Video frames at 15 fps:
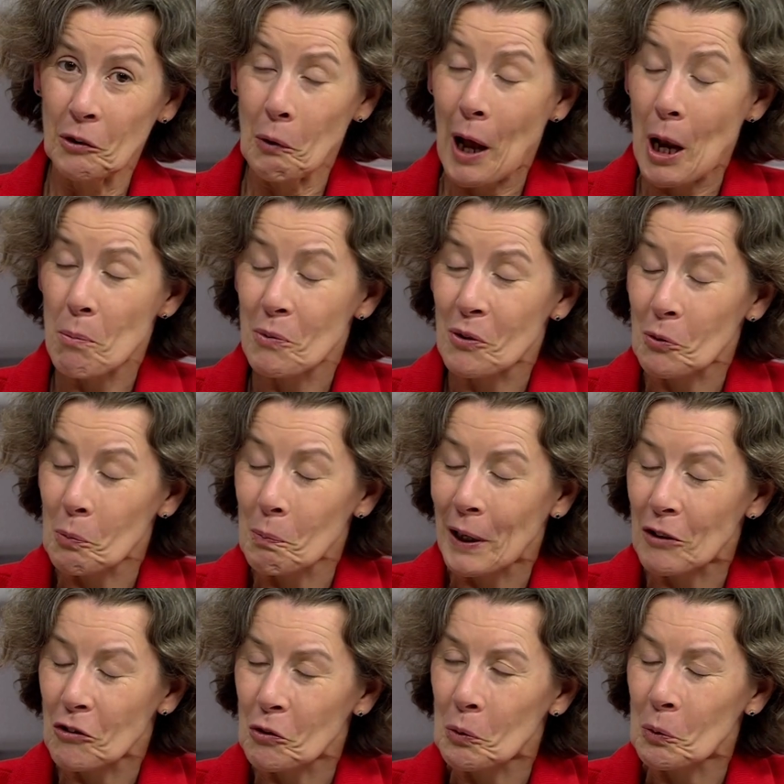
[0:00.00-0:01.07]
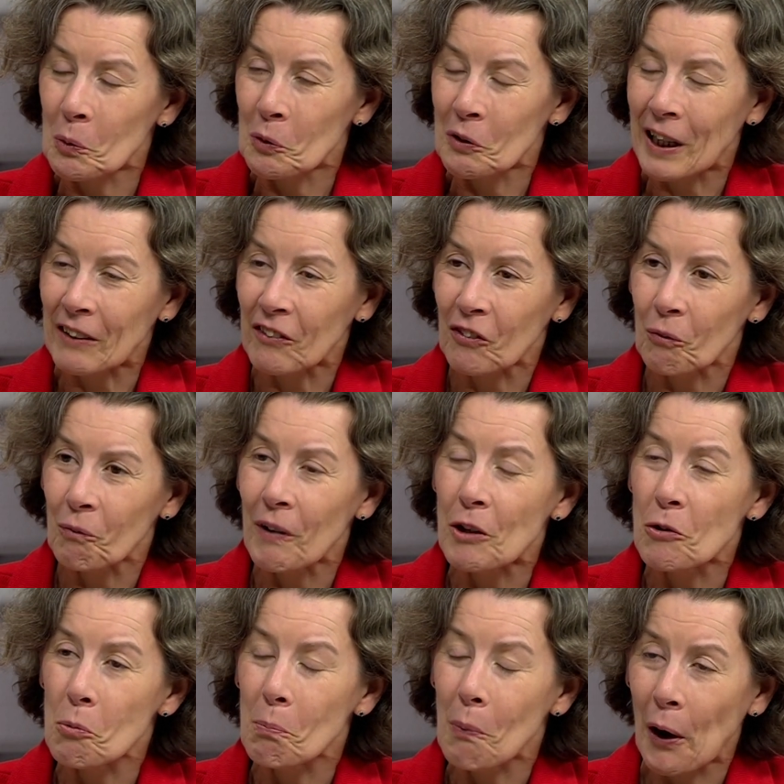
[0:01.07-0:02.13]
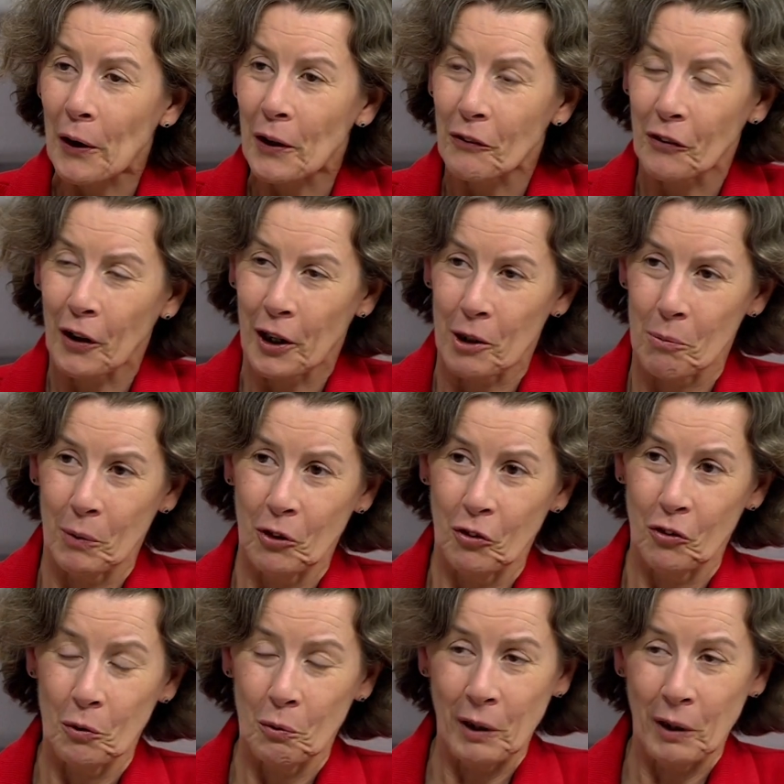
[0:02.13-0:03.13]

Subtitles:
EU helps to make sure that when you buy a diamond, you